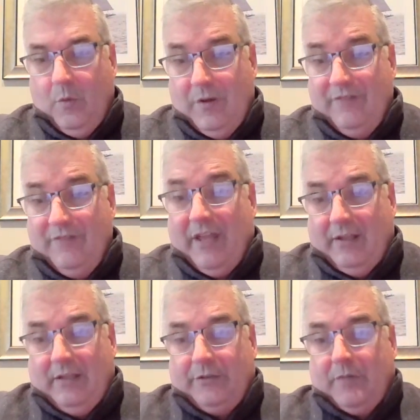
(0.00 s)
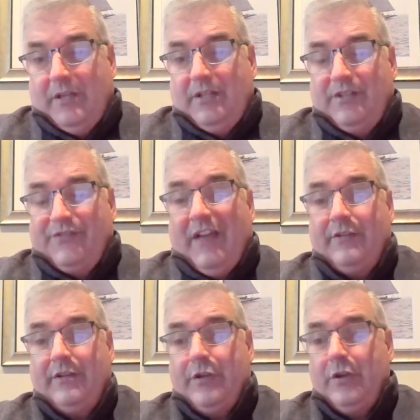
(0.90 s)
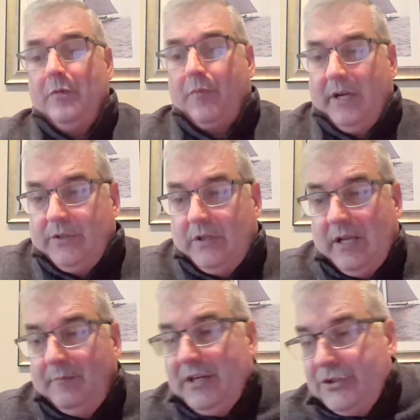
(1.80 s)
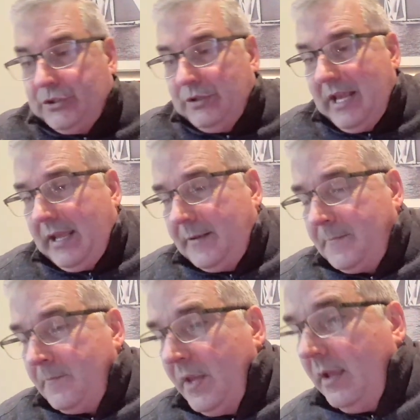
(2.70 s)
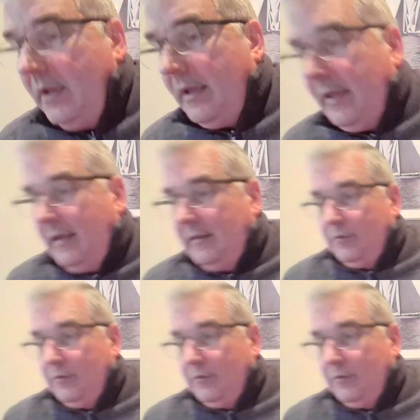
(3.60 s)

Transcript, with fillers: what uh, tremendous value you can bring to companies today and